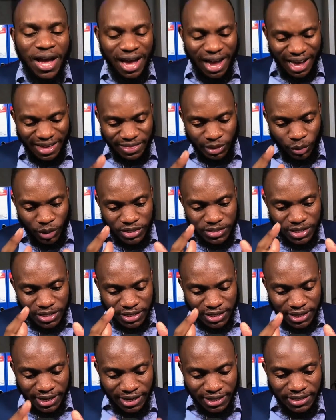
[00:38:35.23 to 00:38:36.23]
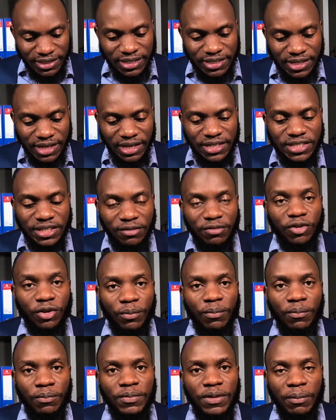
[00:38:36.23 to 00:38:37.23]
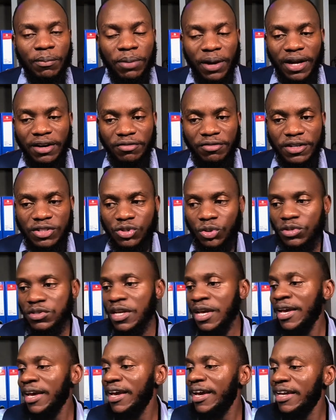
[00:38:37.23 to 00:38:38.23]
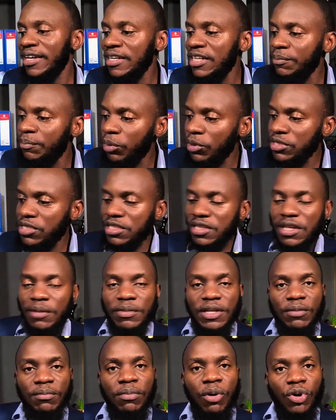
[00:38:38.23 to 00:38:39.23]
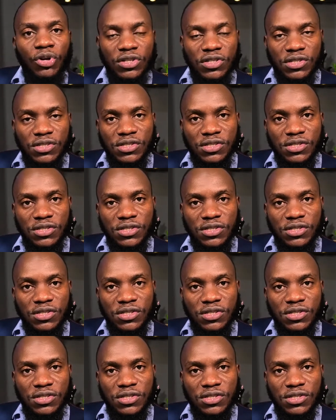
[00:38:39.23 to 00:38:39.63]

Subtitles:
are the ones that carry this calcium from the blood vessels and deposit them in bones.